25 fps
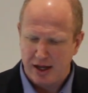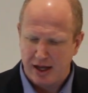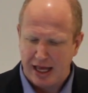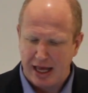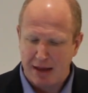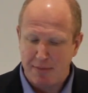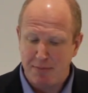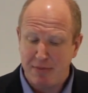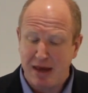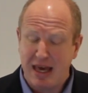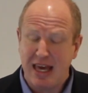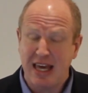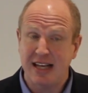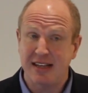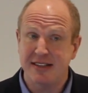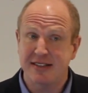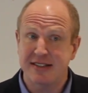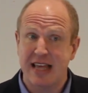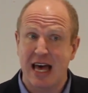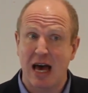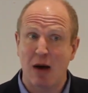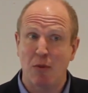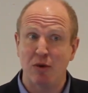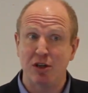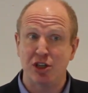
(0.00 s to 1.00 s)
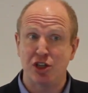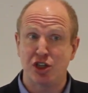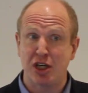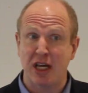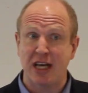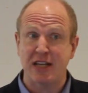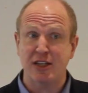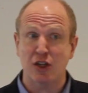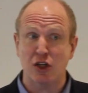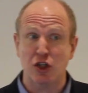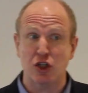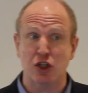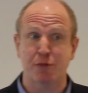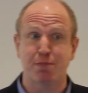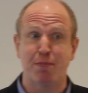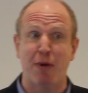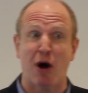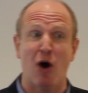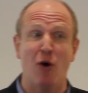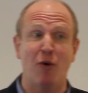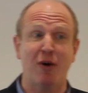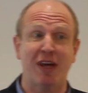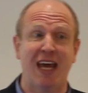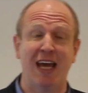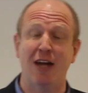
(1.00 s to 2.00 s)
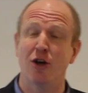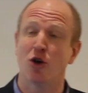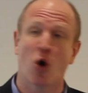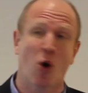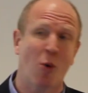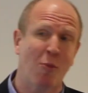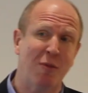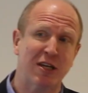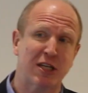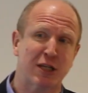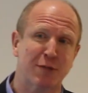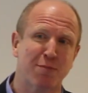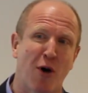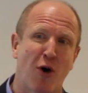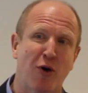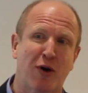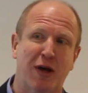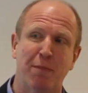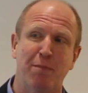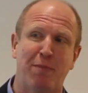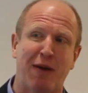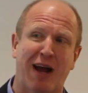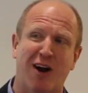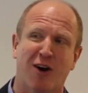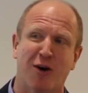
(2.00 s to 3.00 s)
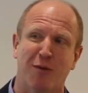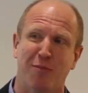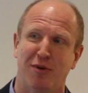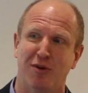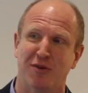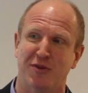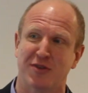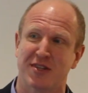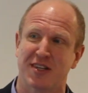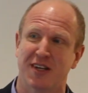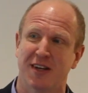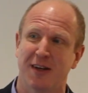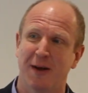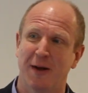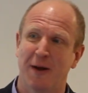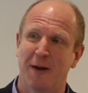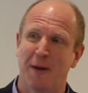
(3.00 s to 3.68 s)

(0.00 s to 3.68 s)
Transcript: It means that when Jesus spoke, he normally spoke in parables.